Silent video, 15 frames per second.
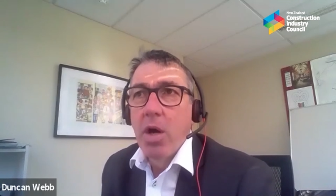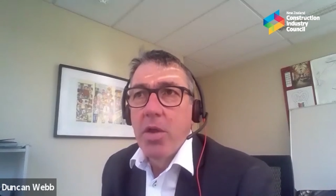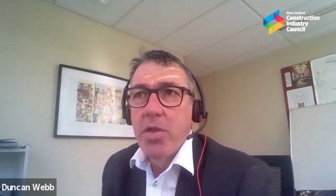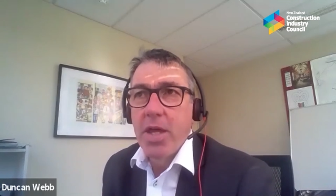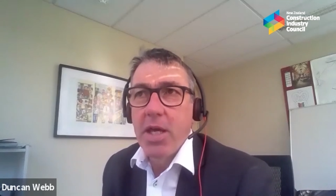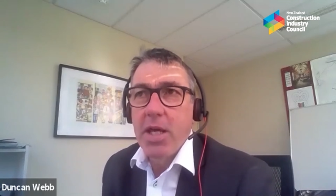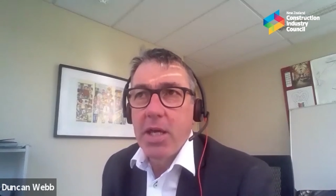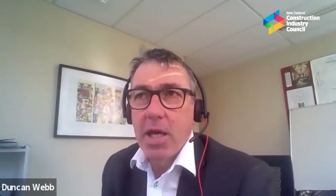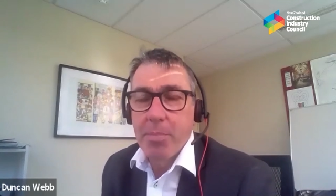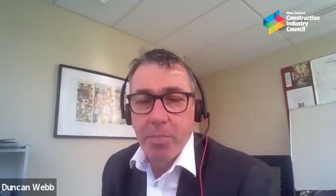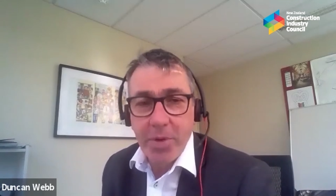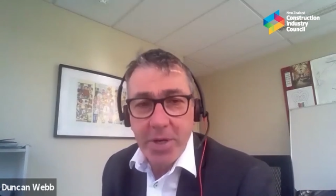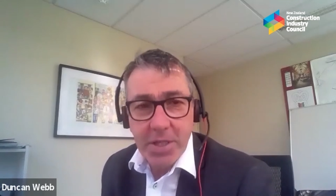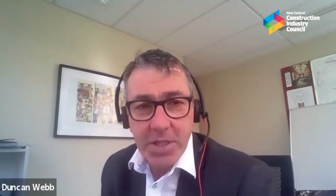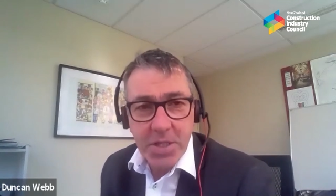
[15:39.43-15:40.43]
The
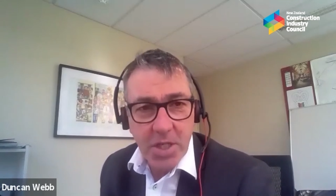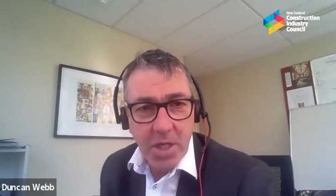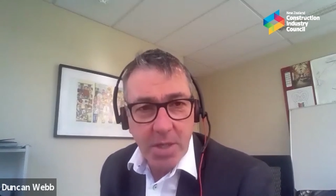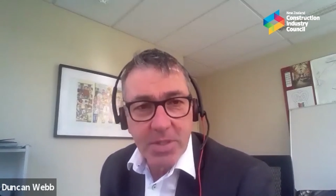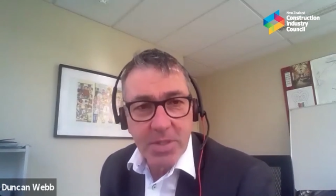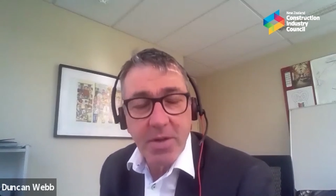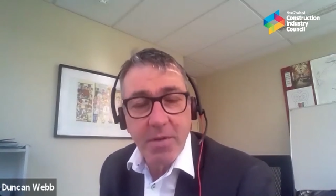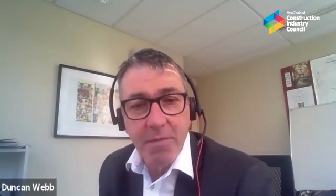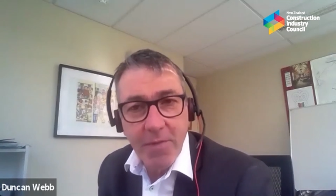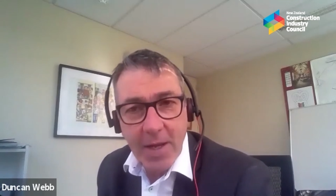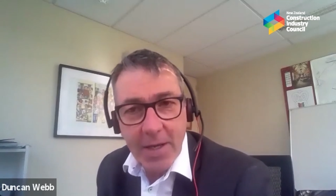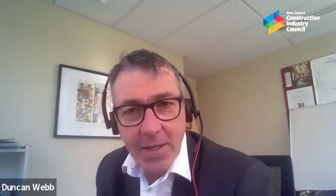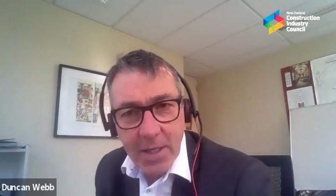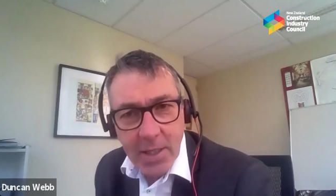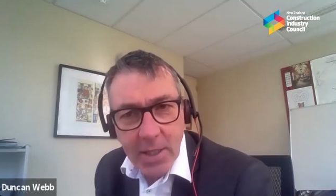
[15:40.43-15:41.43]
apprenticeships
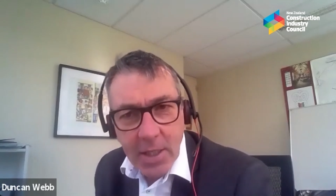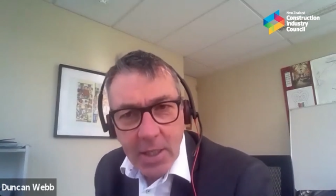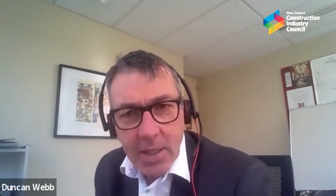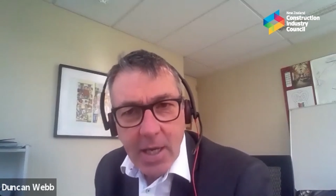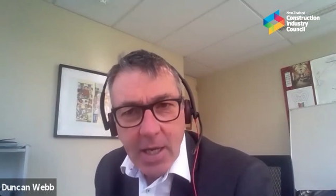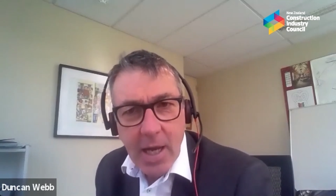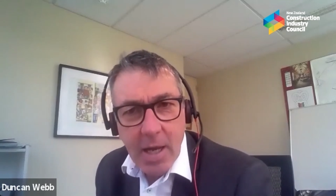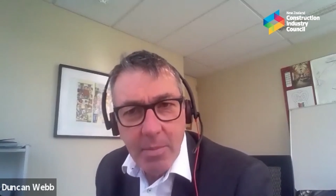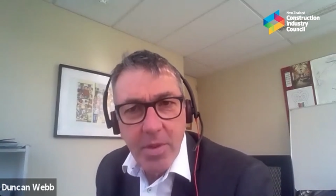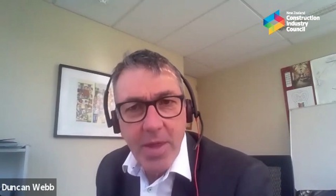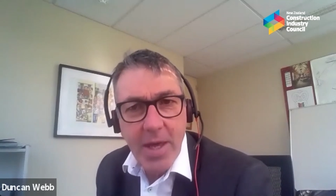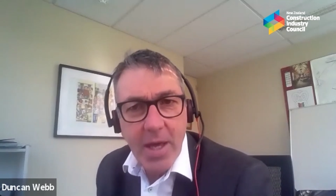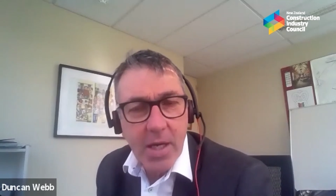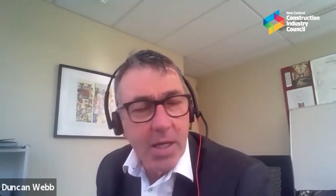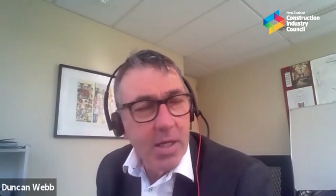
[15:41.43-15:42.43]
funding,
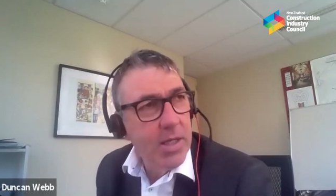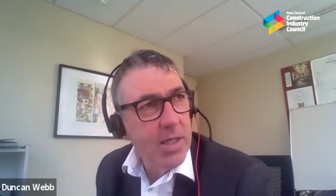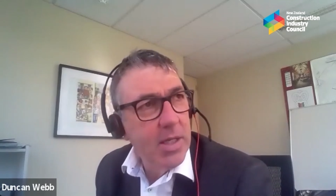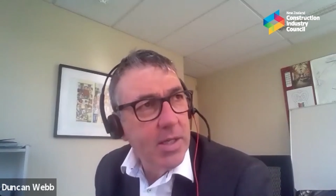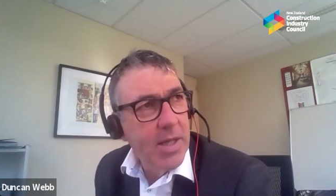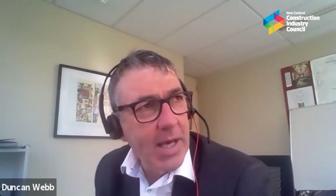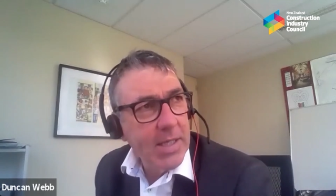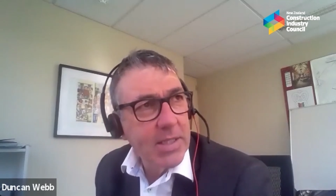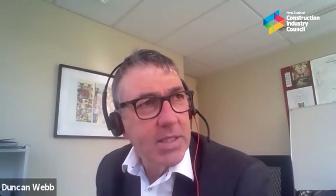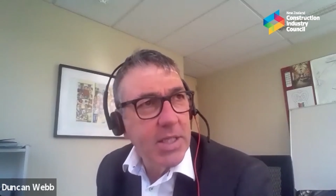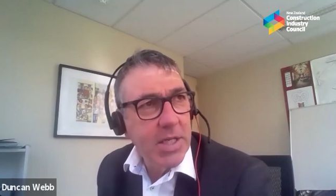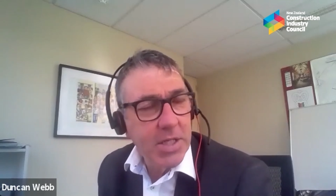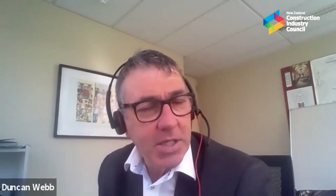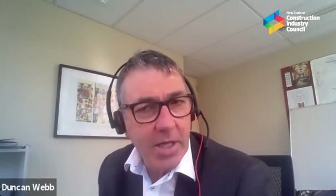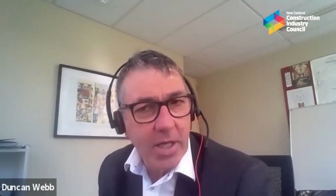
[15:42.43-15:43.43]
that's
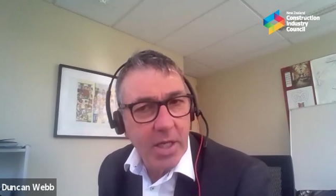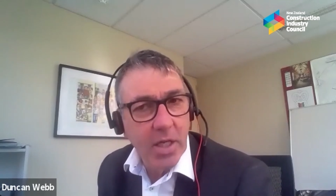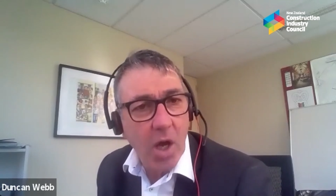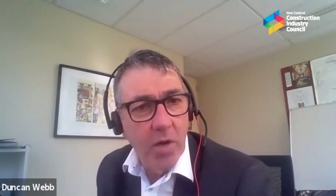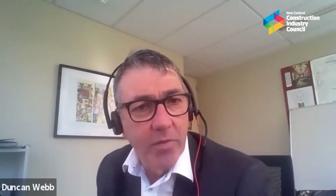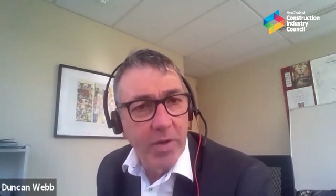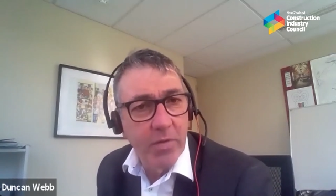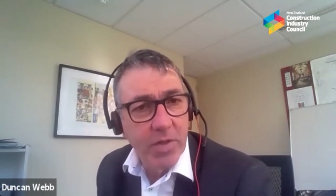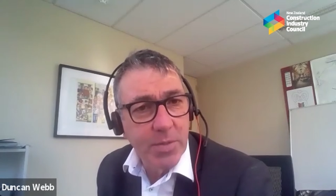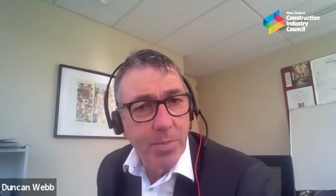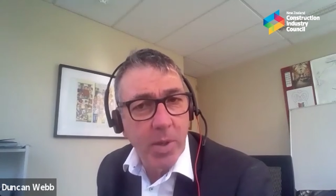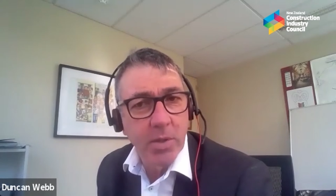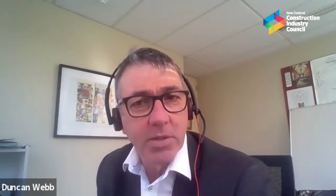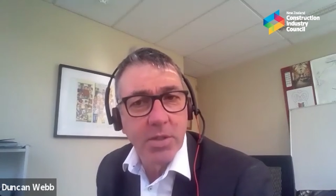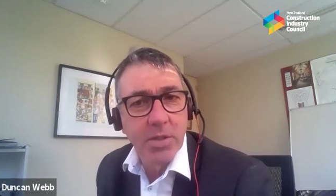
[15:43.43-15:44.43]
essentially a COVID
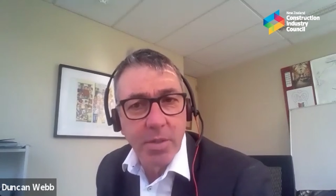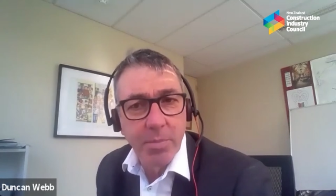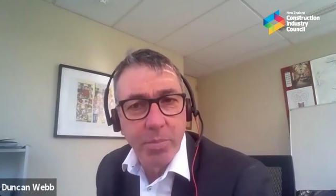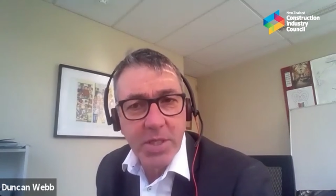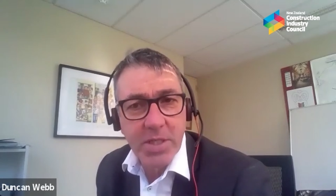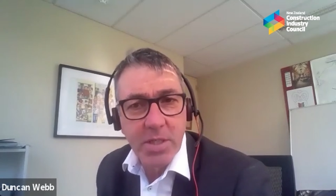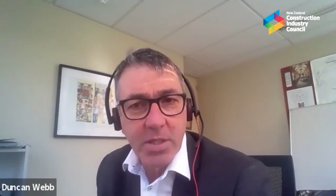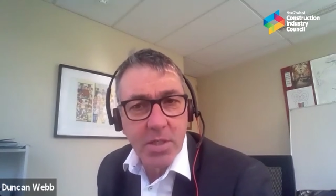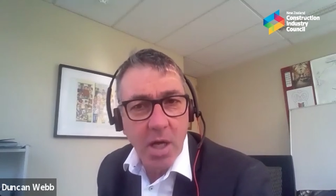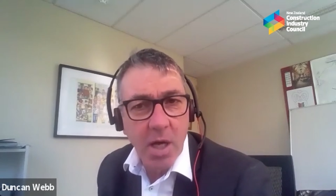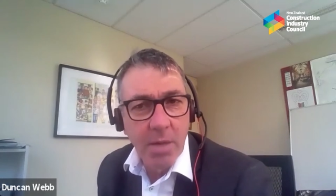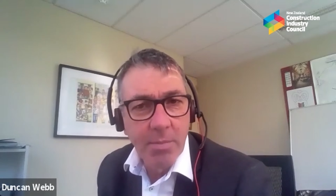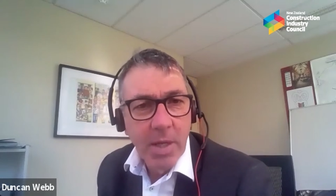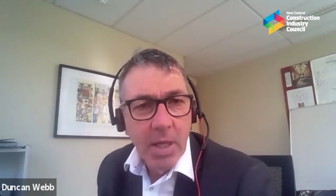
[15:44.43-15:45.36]
response at the present time,